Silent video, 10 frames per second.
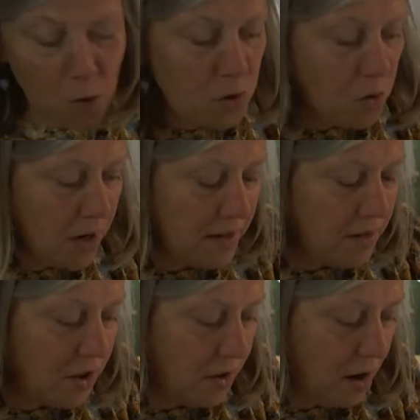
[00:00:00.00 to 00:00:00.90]
Oh, you're
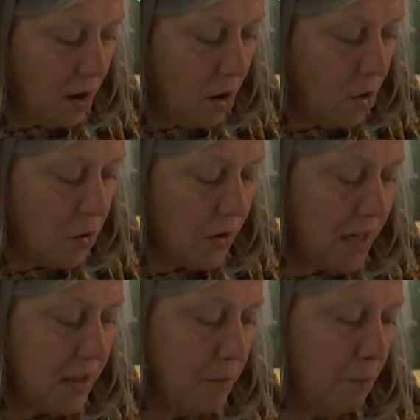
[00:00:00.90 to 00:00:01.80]
going to, oh, you're
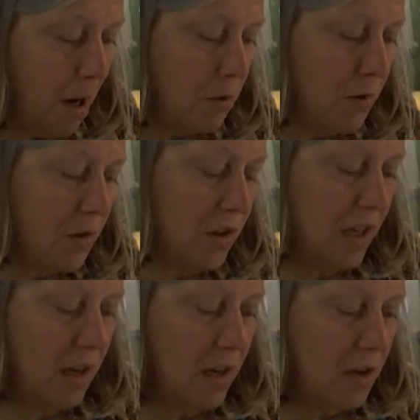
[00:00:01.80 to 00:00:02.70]
going to
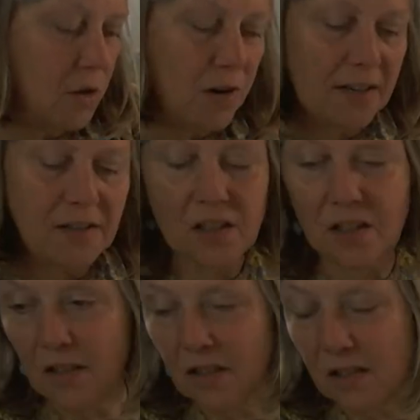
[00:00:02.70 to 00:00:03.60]
post, you're going
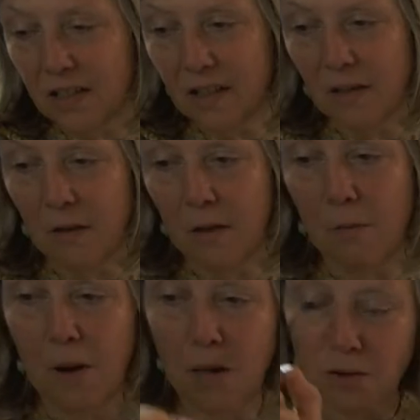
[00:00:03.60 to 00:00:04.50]
to
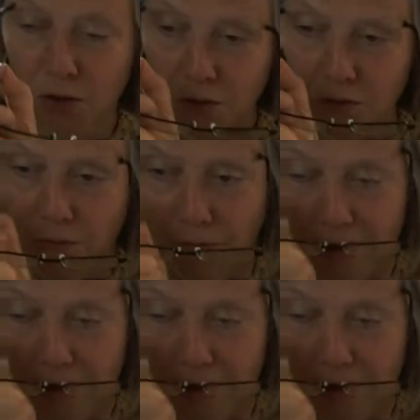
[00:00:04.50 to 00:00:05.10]
post on